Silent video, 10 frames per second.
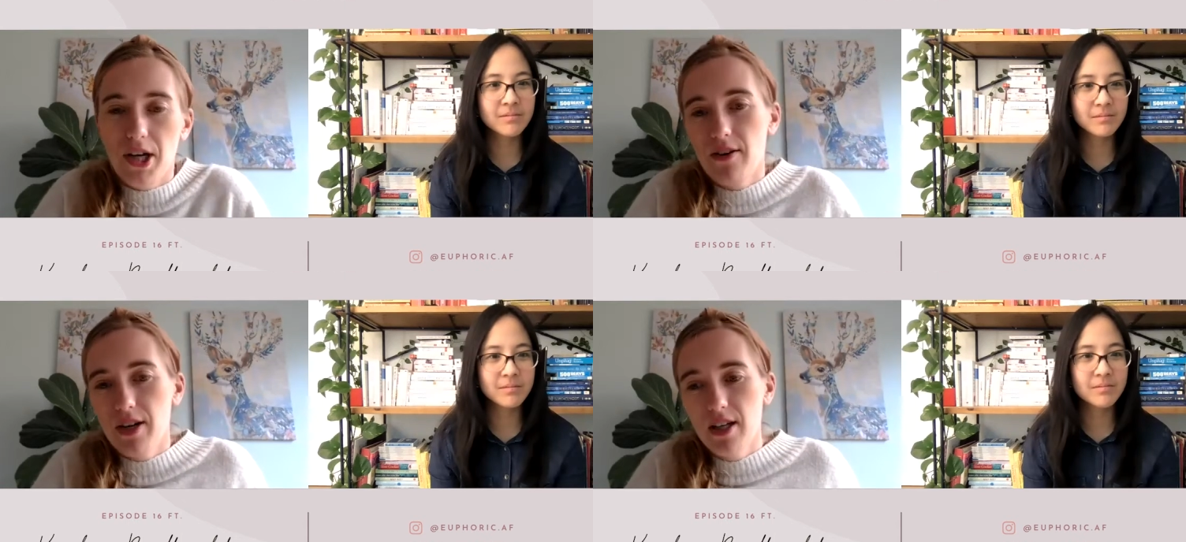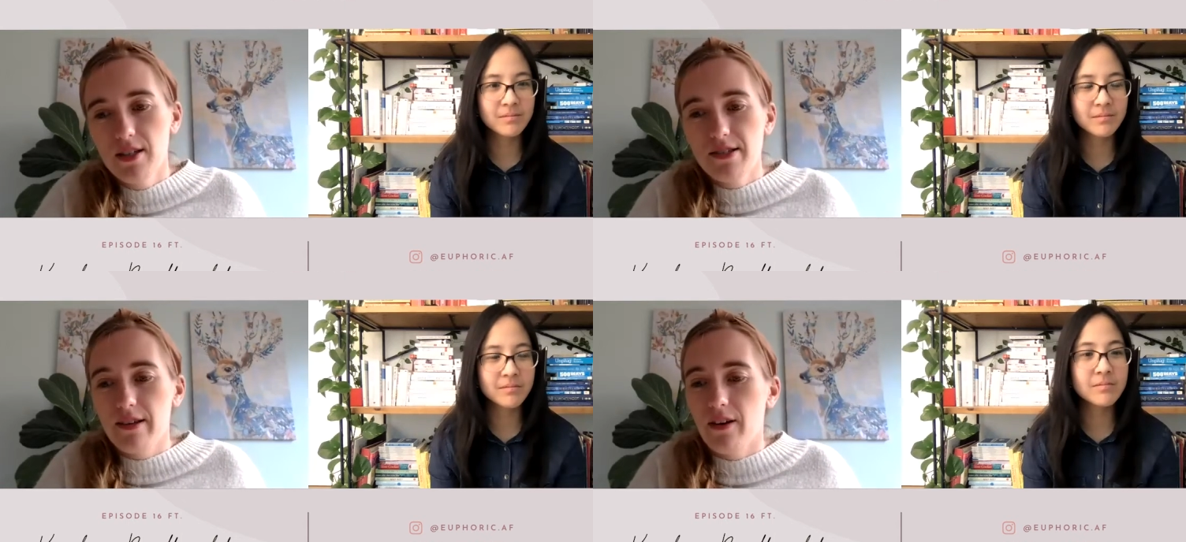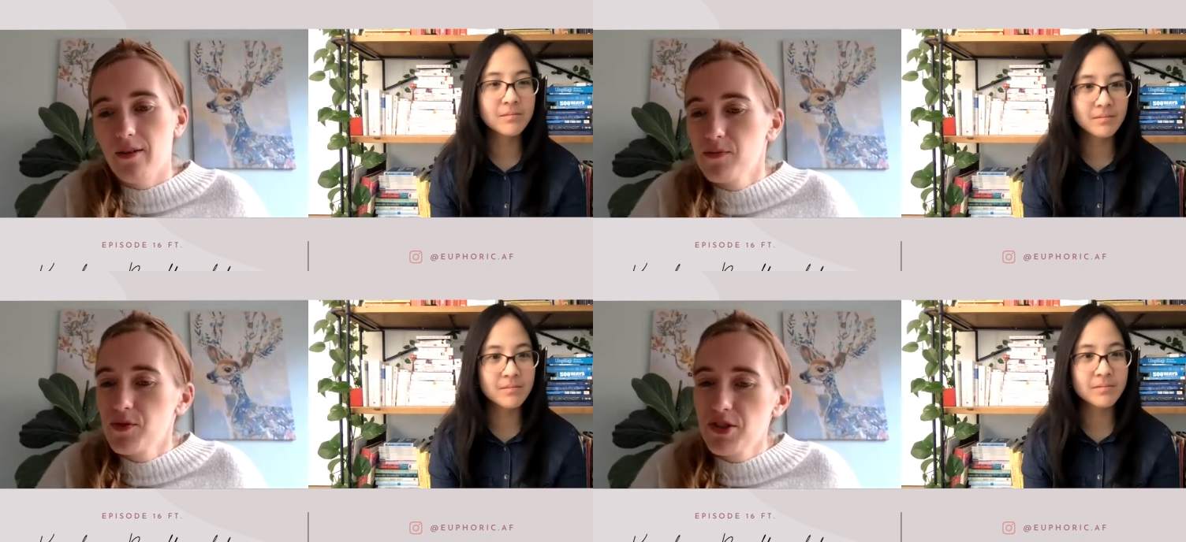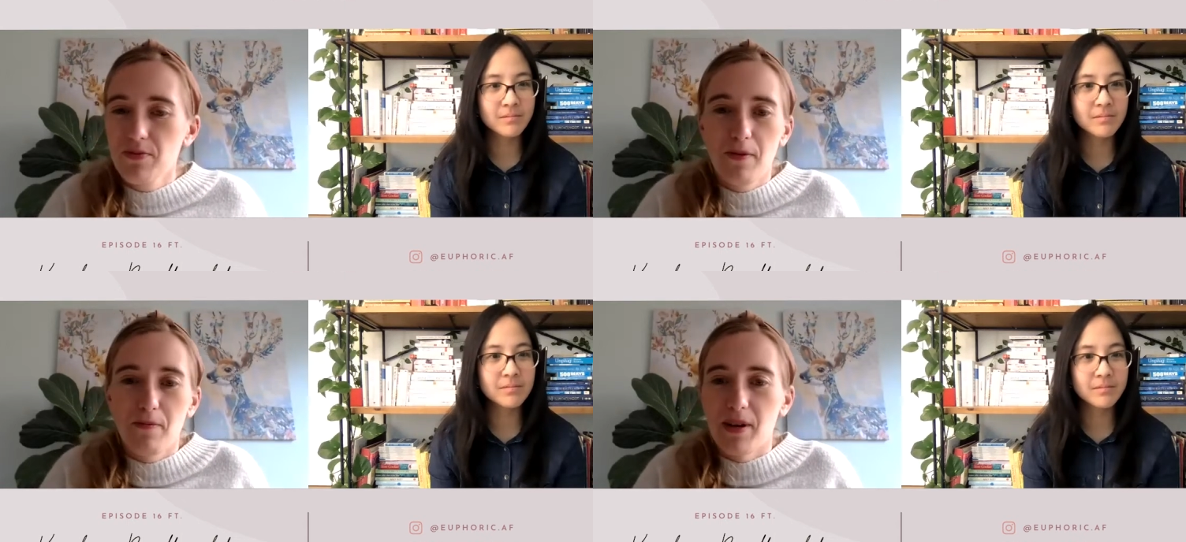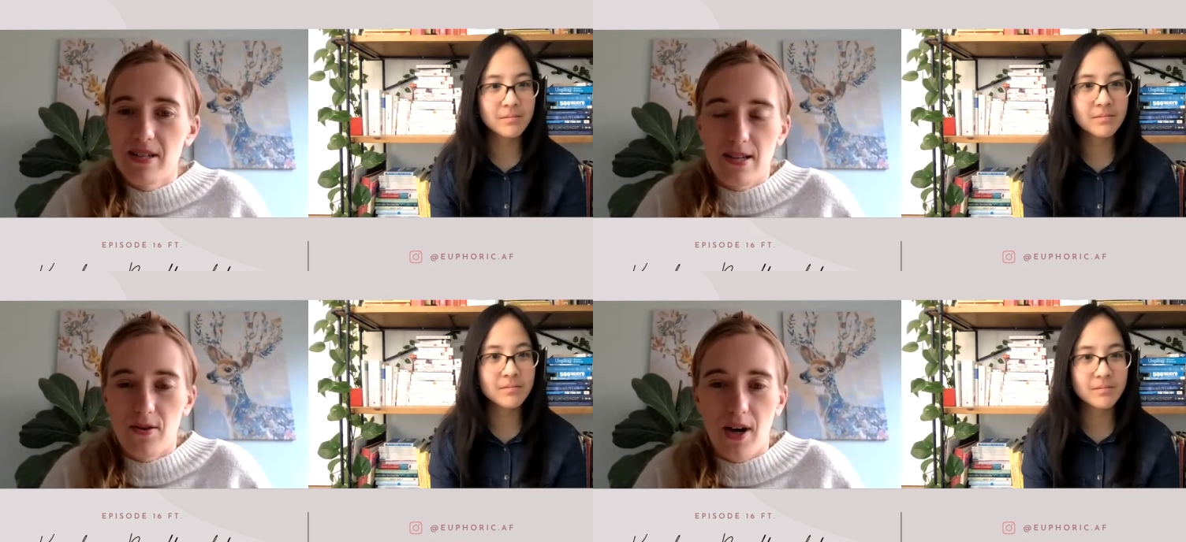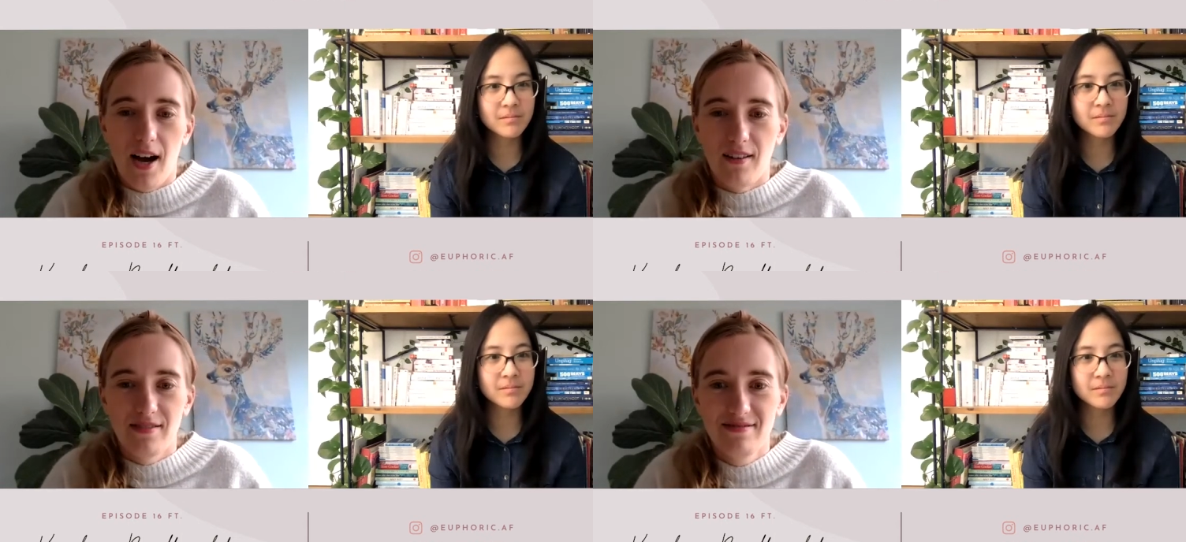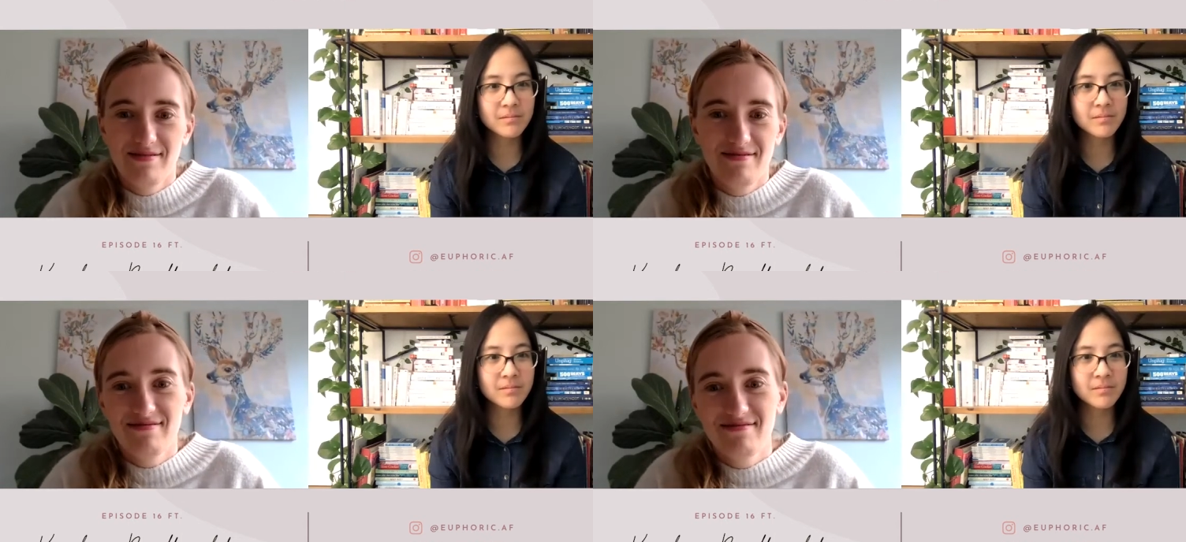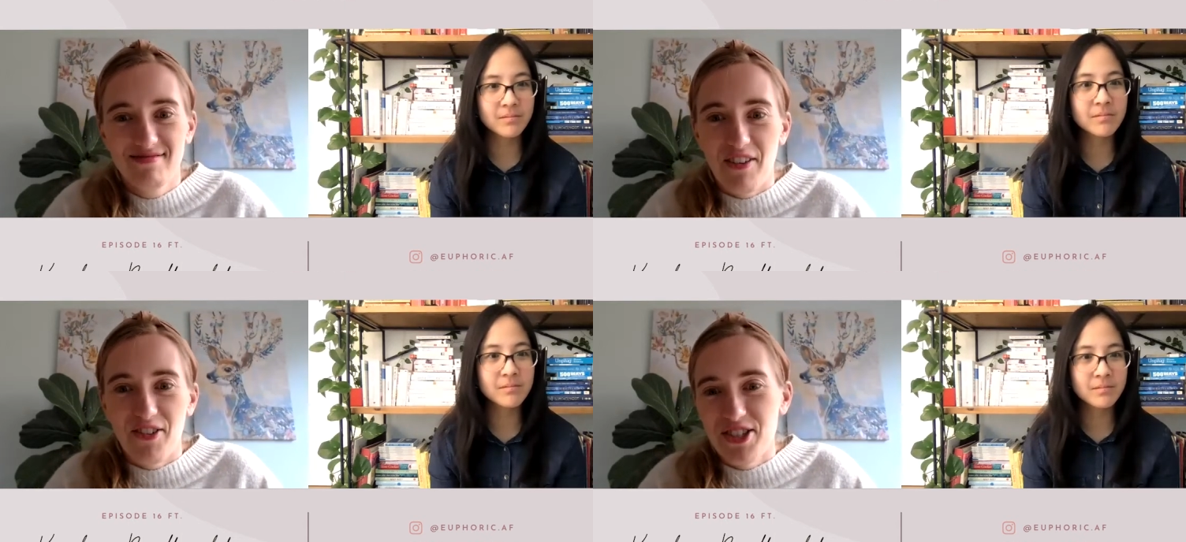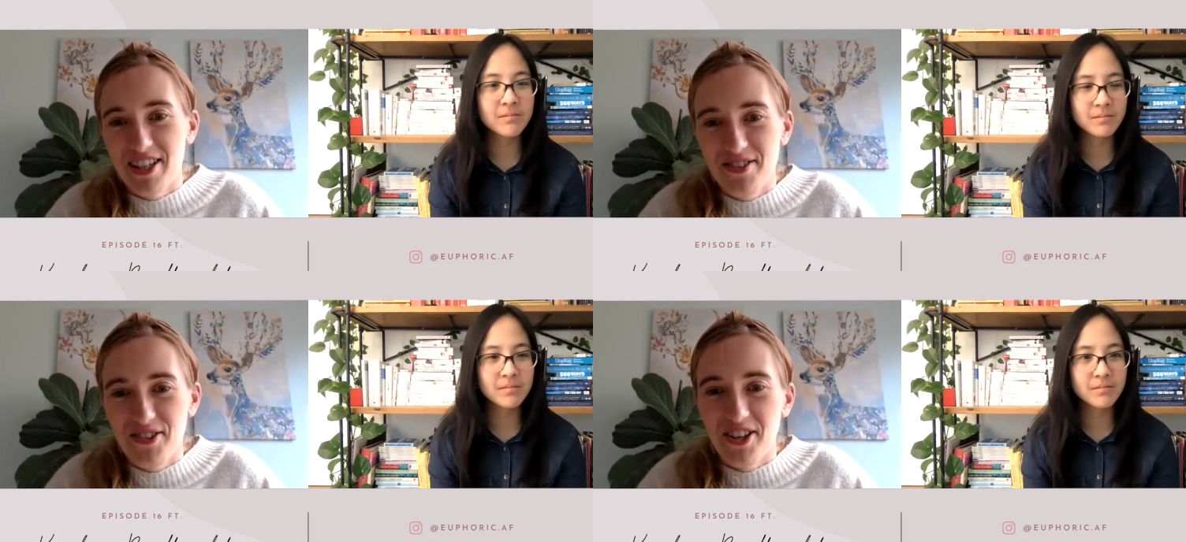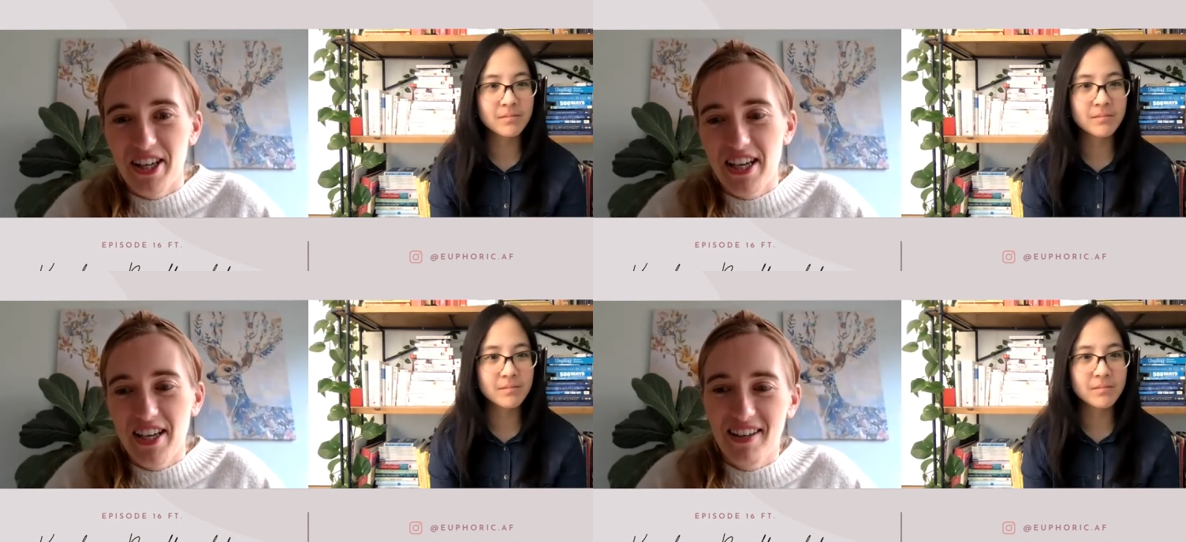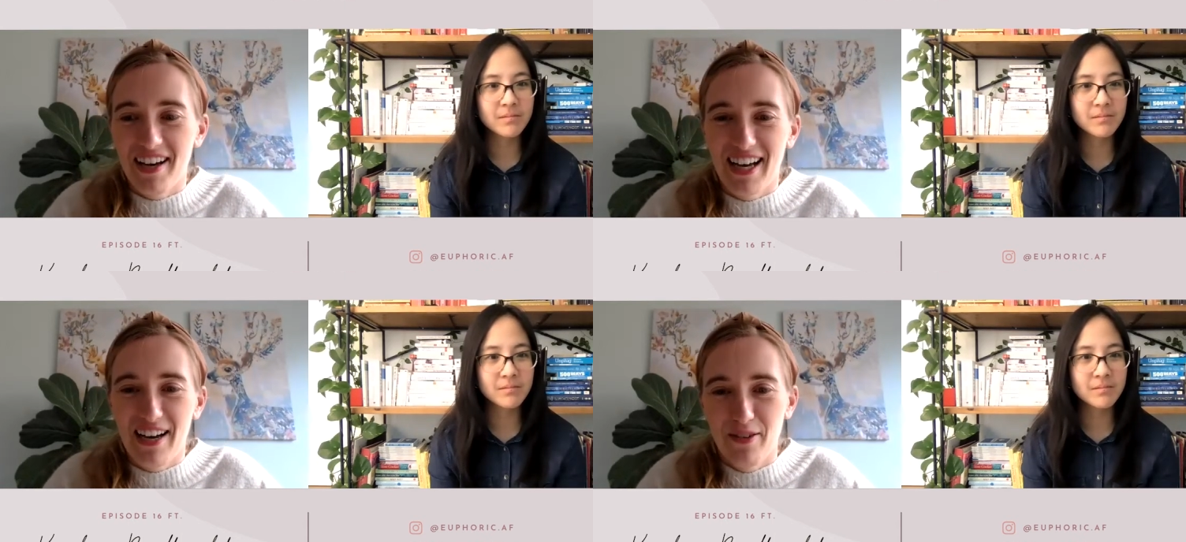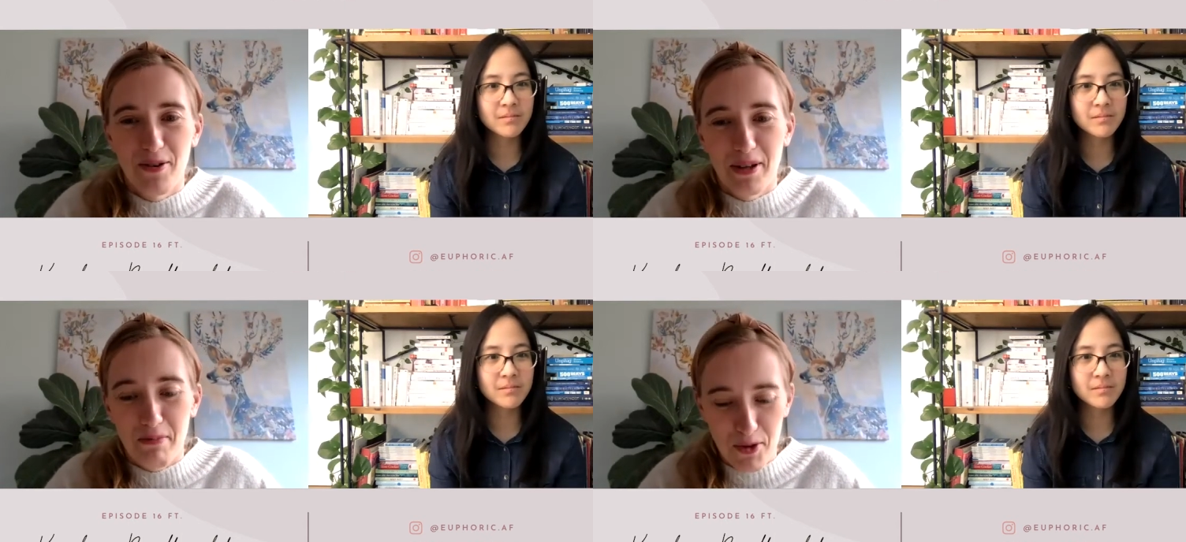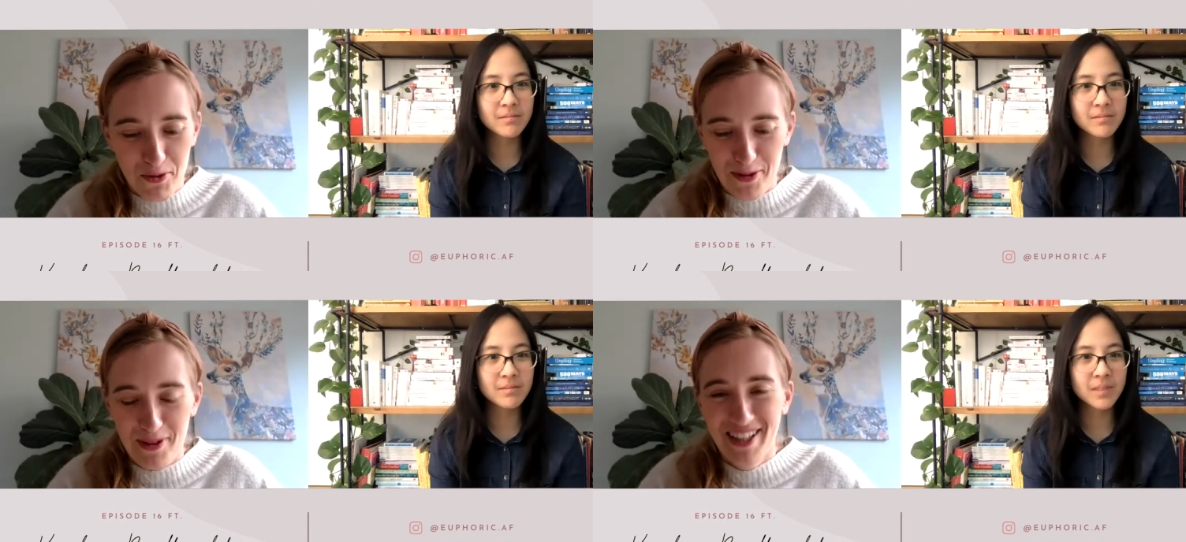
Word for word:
Speaker 1: County. So, just we've been in SoCal ever since, really. Yeah, I haven't really moved.